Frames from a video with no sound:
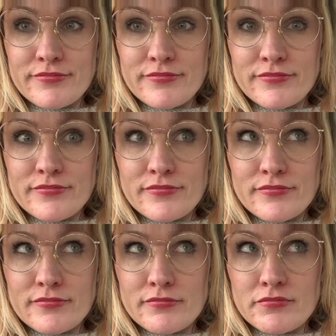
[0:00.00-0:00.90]

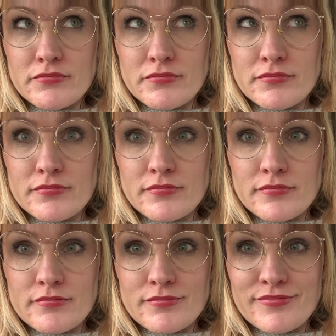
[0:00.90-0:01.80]

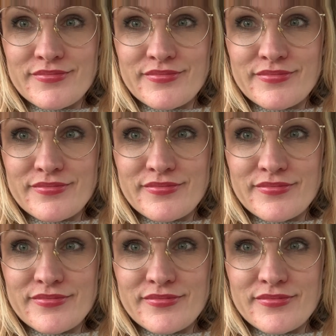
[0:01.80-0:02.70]

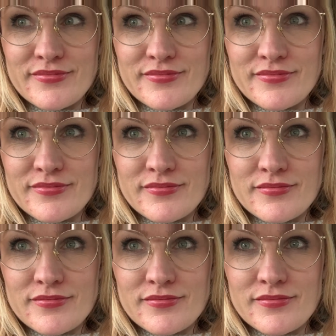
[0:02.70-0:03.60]

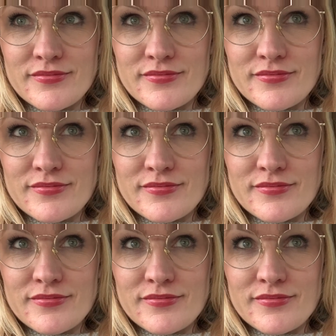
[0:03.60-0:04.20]
No one is speaking in this clip.